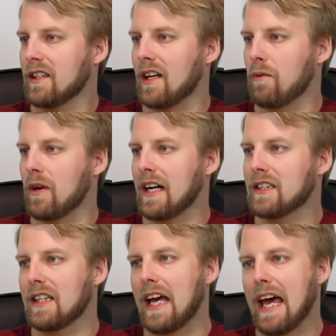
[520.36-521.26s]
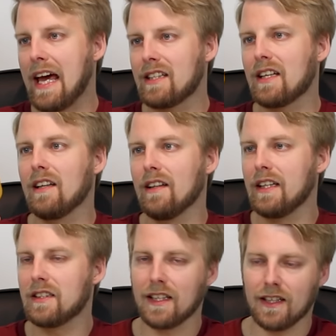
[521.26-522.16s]
That one actually has
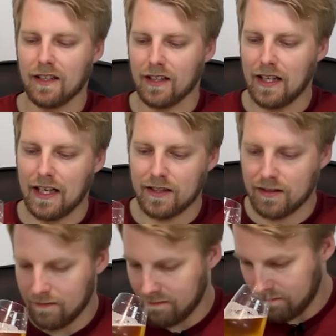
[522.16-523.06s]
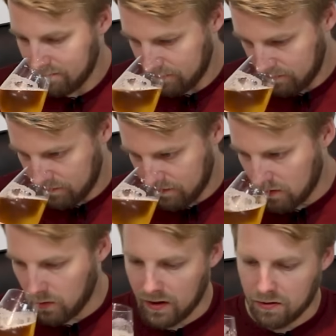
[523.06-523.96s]
lacing on the glass.
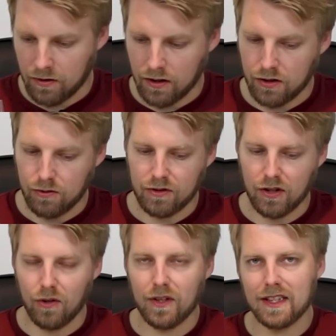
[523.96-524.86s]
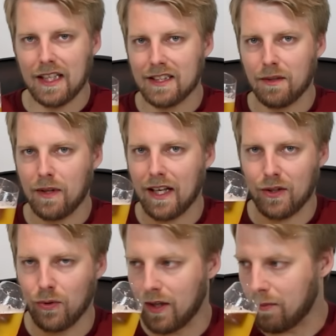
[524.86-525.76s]
Well, this one does too. So this has some of that
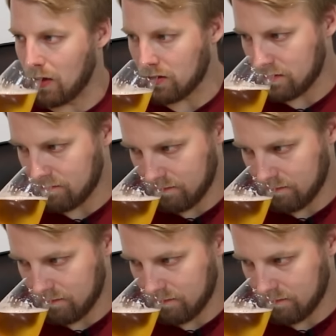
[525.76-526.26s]
cloying malt.